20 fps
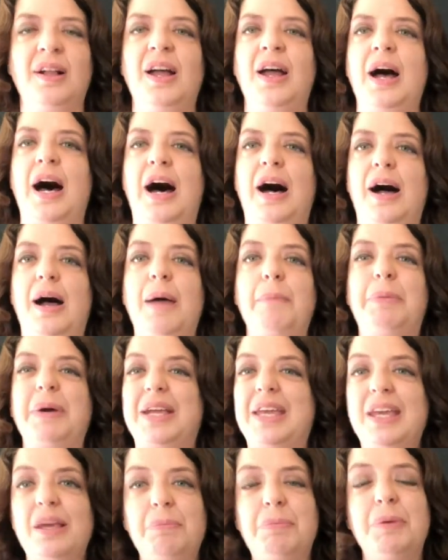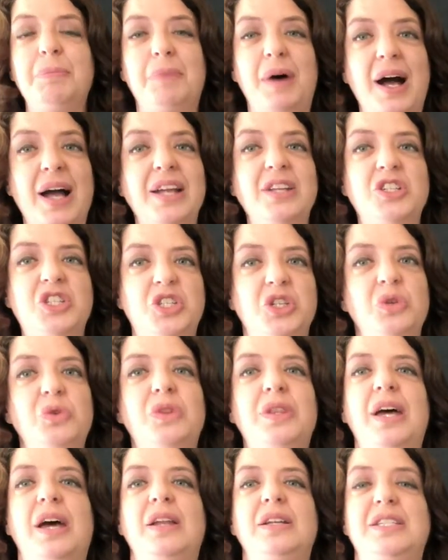But keep in mind too
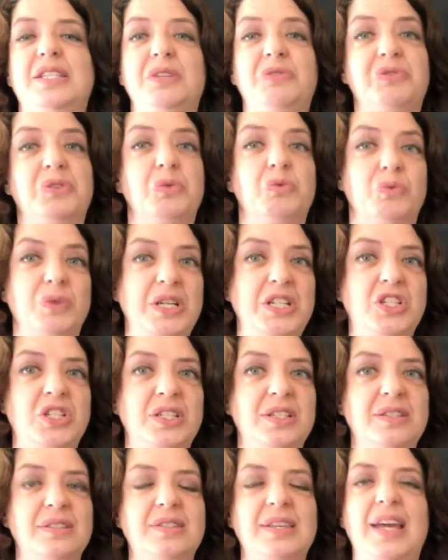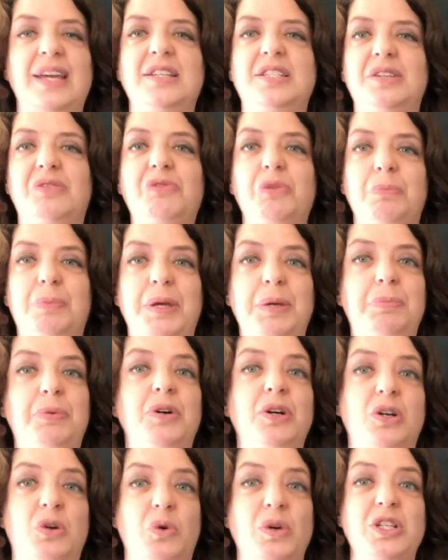that different regions and different people
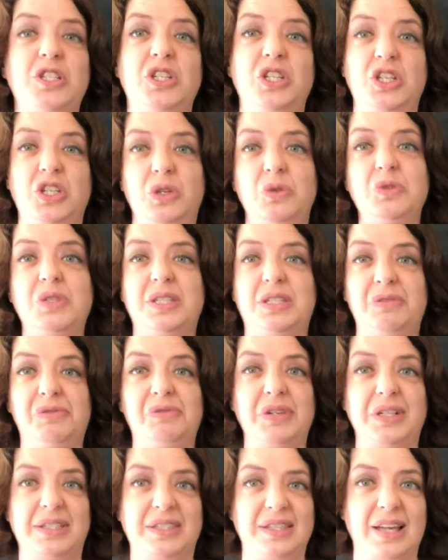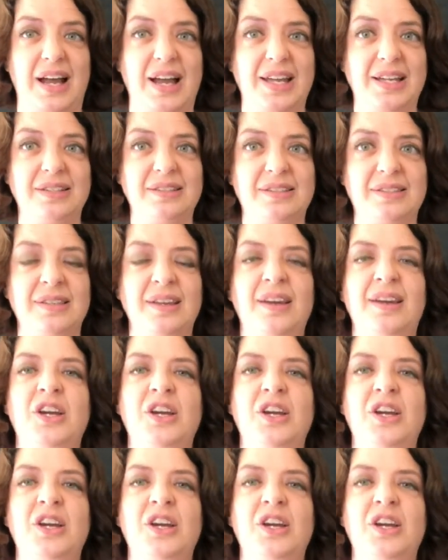are going to use different signs.